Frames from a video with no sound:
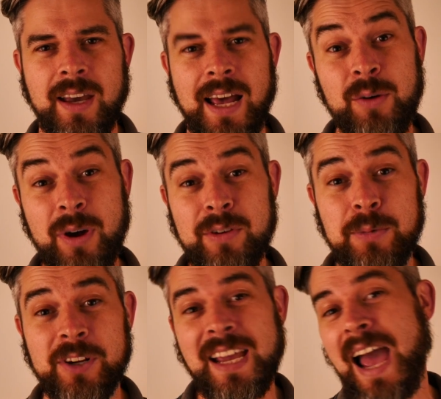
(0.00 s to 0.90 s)
Hello
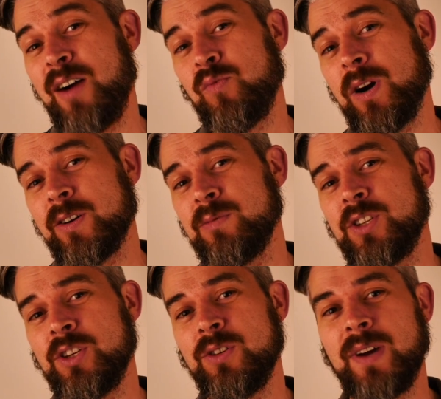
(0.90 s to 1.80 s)
everybody and welcome
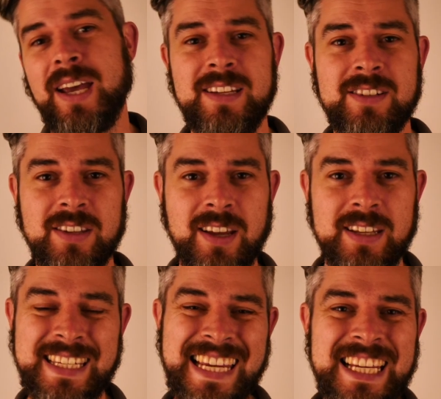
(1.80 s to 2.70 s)
to
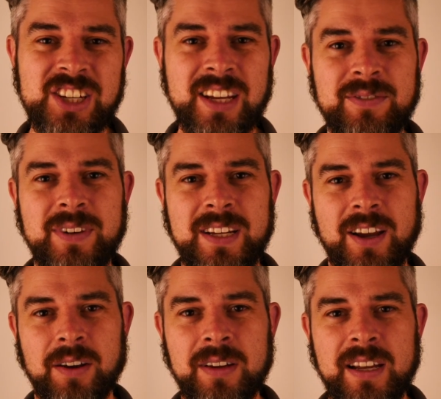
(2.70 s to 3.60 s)
another teaching
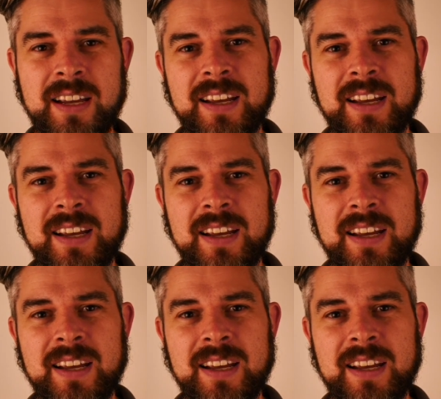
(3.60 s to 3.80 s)
video.